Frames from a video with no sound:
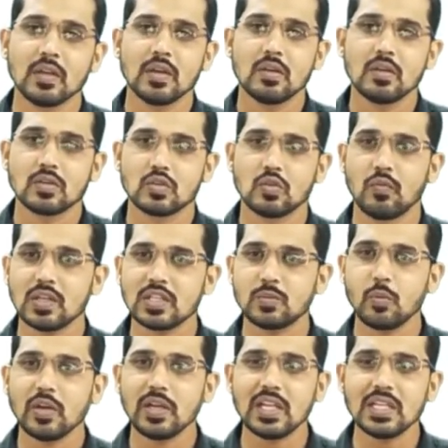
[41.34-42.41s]
So first
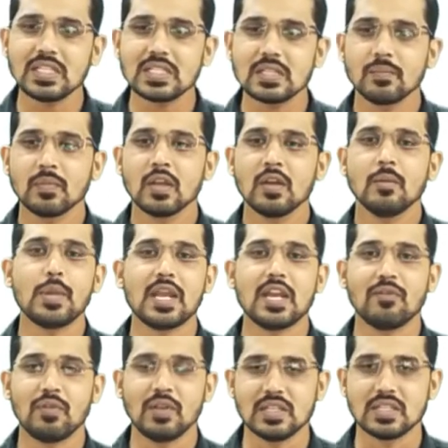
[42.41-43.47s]
point is
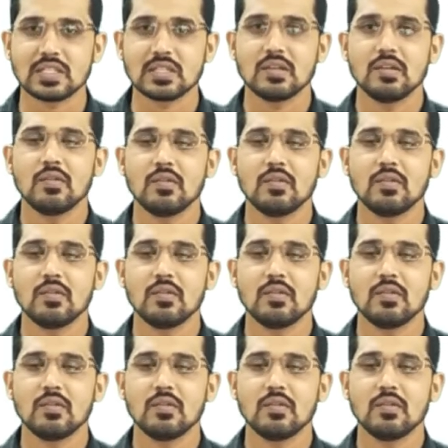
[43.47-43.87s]
paraffins.